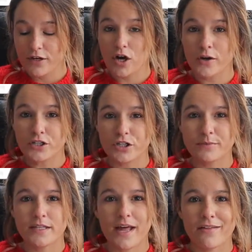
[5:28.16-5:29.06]
ever go on a trip
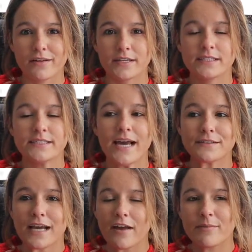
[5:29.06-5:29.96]
to the Netherlands?
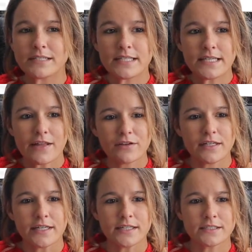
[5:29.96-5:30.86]
Yes, I've been to the
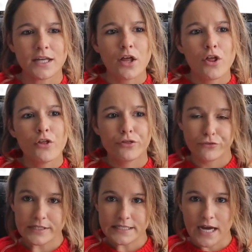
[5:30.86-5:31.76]
Netherlands
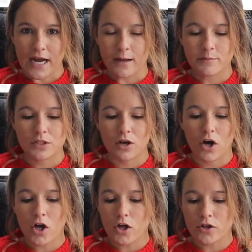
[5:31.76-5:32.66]
three times,
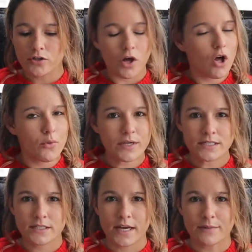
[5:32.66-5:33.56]
all
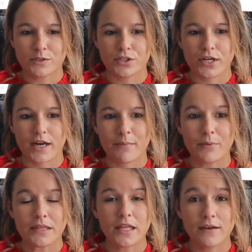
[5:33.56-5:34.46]
always to Amsterdam. I
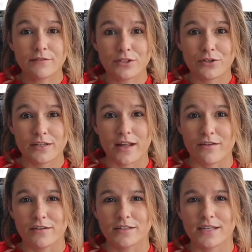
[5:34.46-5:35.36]
would love to go to the
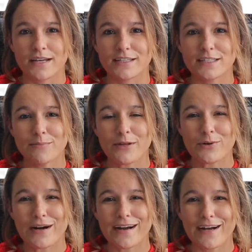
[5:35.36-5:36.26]
Netherlands and
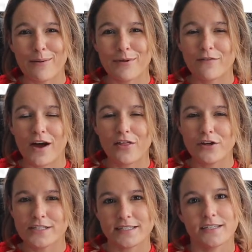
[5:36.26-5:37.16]
explore a couple of
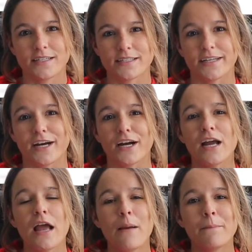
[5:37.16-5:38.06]
other cities there.
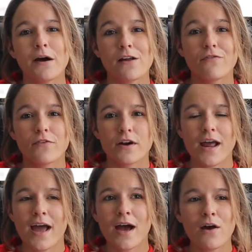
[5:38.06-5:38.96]
But for
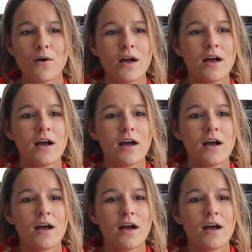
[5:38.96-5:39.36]
now,